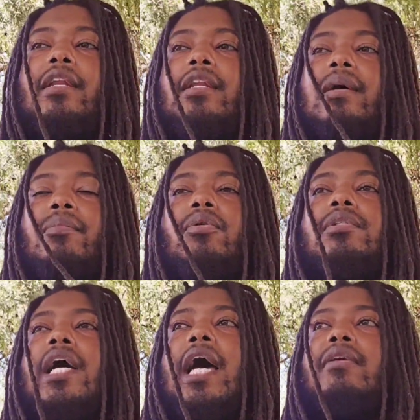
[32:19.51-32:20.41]
The Most
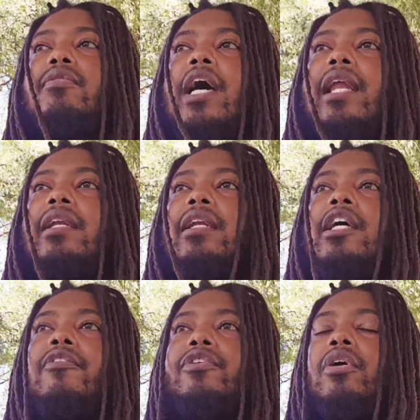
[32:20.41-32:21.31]
High do not
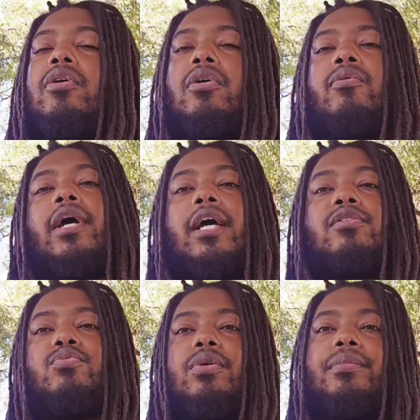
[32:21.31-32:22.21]
love your whole ass
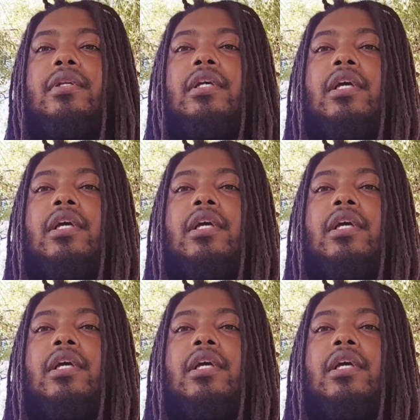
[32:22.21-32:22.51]
woman.